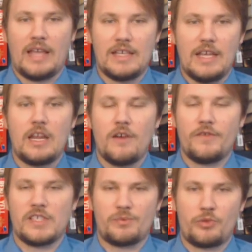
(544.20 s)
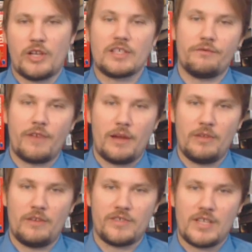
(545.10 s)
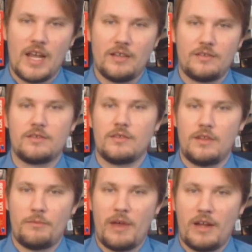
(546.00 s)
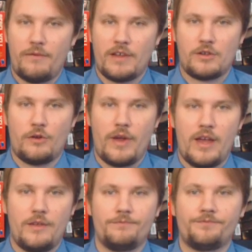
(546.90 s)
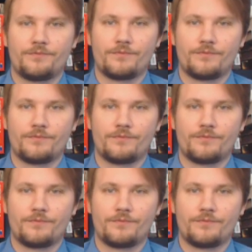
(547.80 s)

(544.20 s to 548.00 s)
as any of its present family of states, the manifesto read.